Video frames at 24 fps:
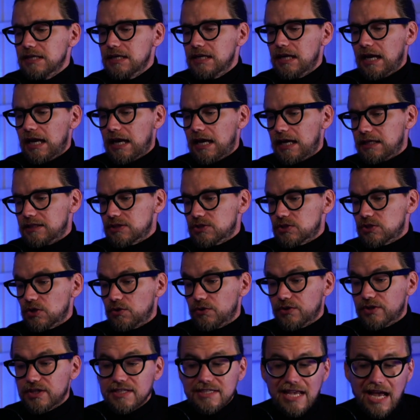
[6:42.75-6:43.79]
And
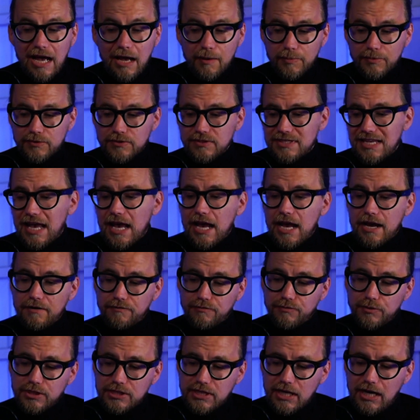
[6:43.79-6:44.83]
so this happens
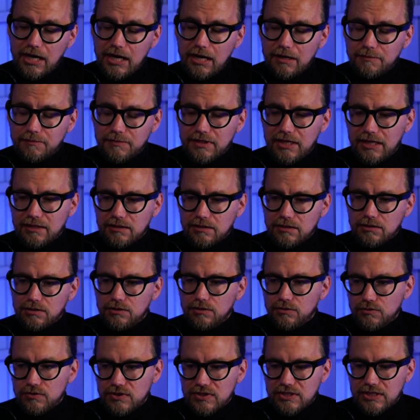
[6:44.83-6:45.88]
every time that
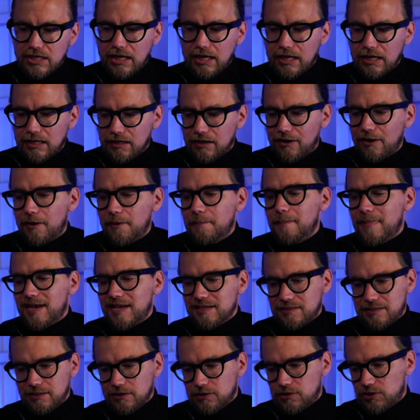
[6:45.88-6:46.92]
you send a
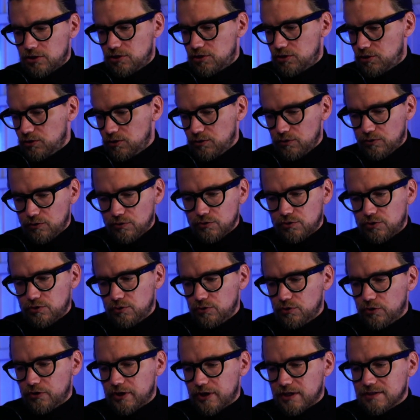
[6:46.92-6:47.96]
message to
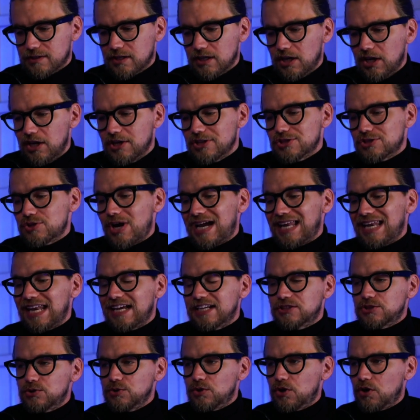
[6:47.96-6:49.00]
Notice. So I
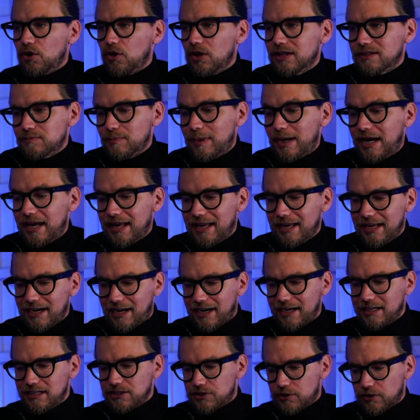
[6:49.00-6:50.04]
like to call it my
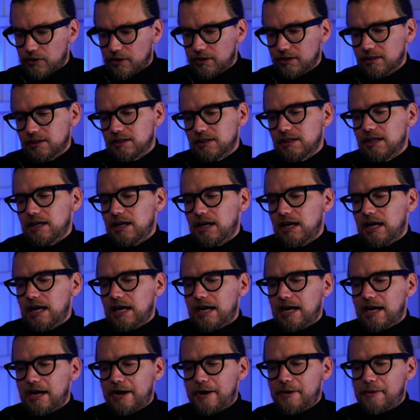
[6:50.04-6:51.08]
AI intern,
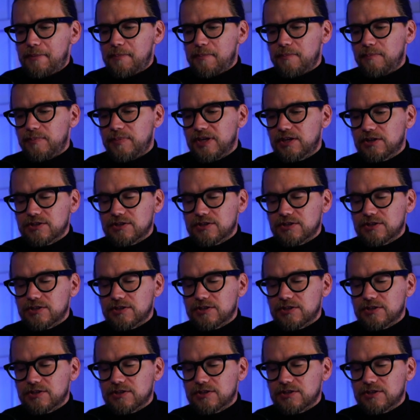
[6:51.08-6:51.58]
because